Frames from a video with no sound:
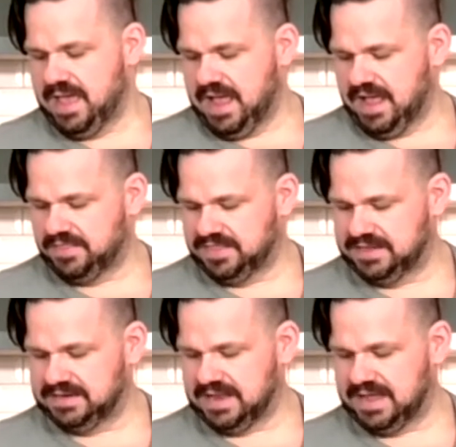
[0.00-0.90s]
and
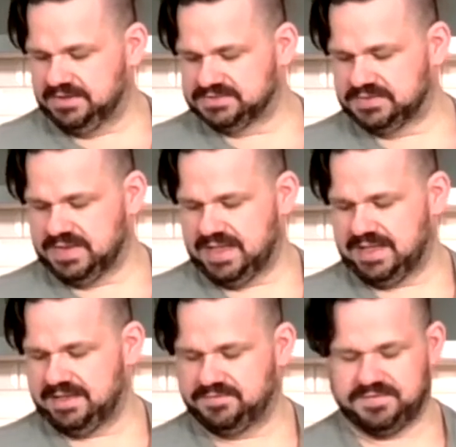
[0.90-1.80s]
then I also
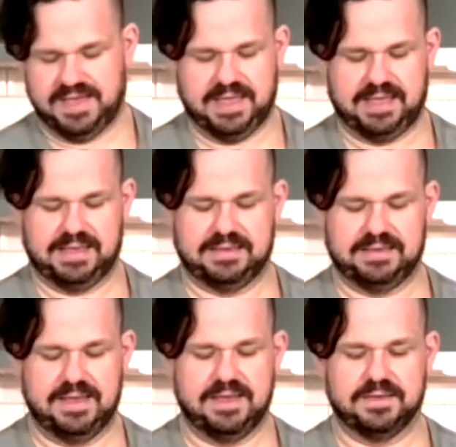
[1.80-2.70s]
have a, a
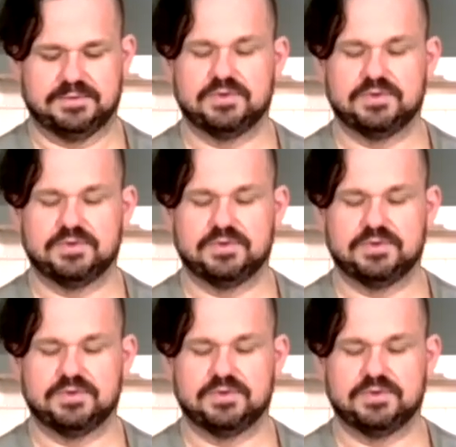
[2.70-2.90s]
uh,